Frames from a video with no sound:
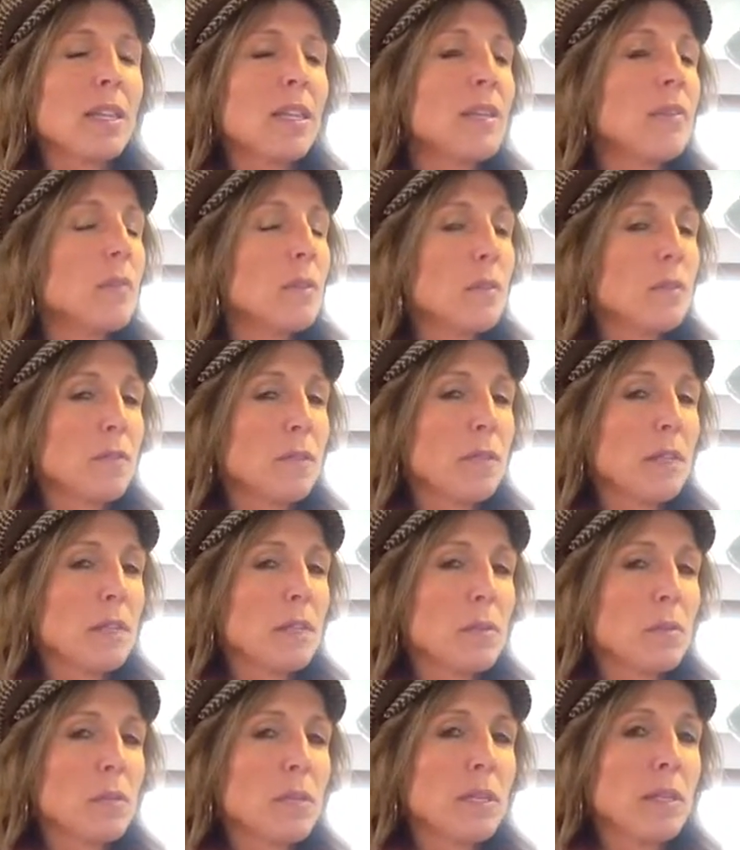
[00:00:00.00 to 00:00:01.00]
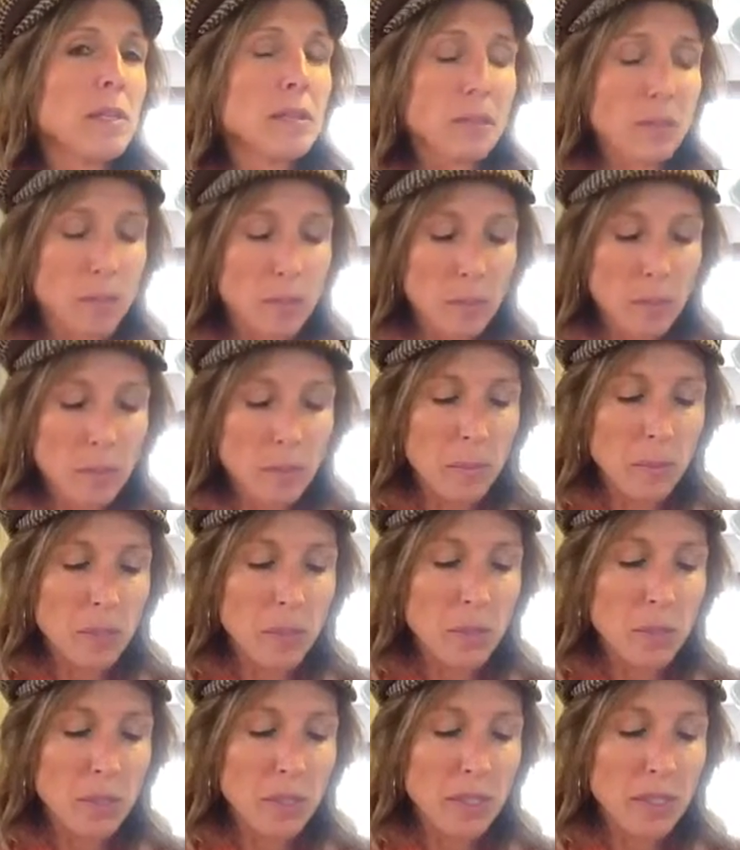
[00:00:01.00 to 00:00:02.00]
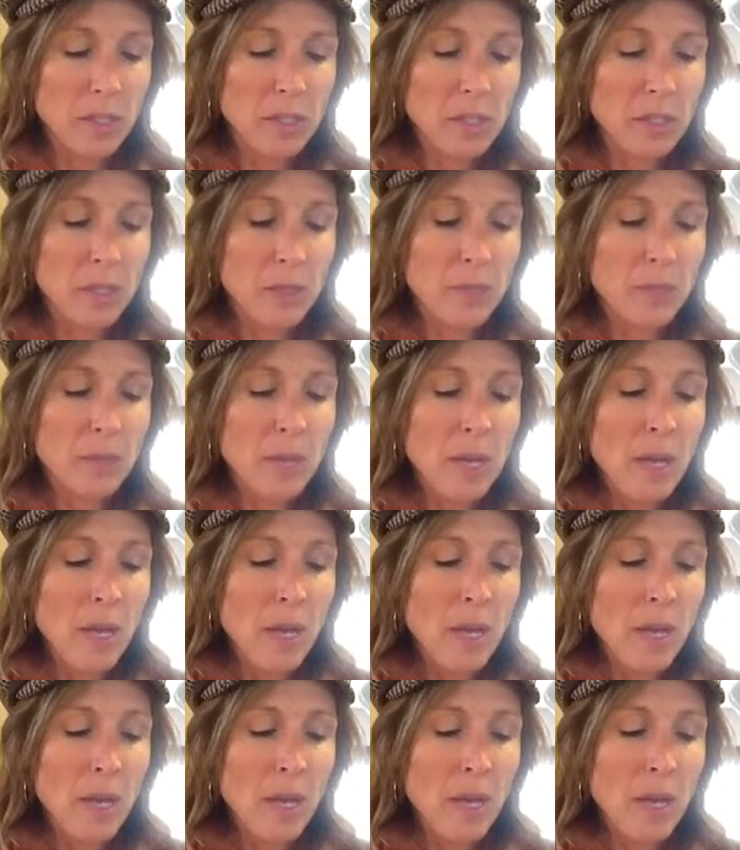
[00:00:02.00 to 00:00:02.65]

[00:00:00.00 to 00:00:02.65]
evil fairies will sound a little bit more intriguing to you.